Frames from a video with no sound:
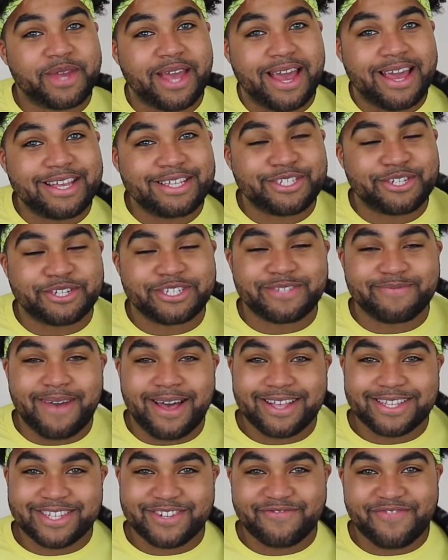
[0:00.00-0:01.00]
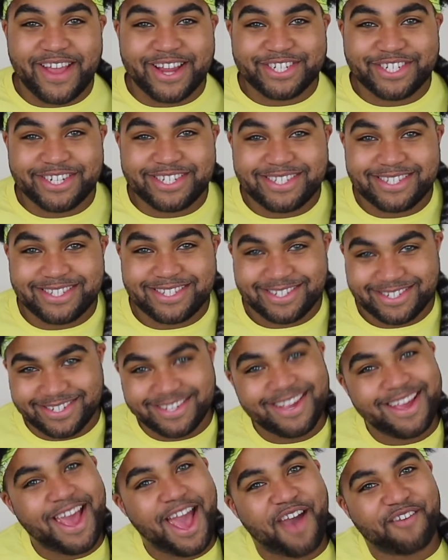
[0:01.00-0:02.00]
guys, your smile is infectious.
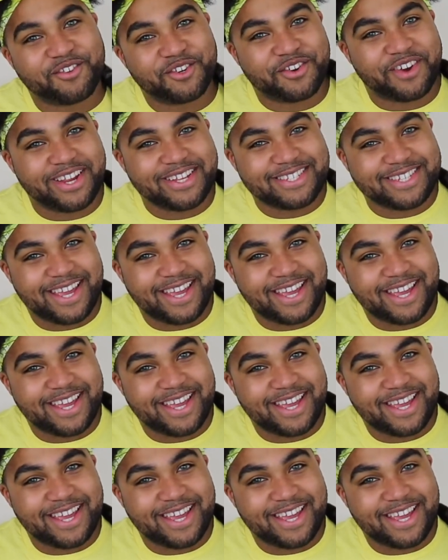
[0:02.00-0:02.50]
Have a great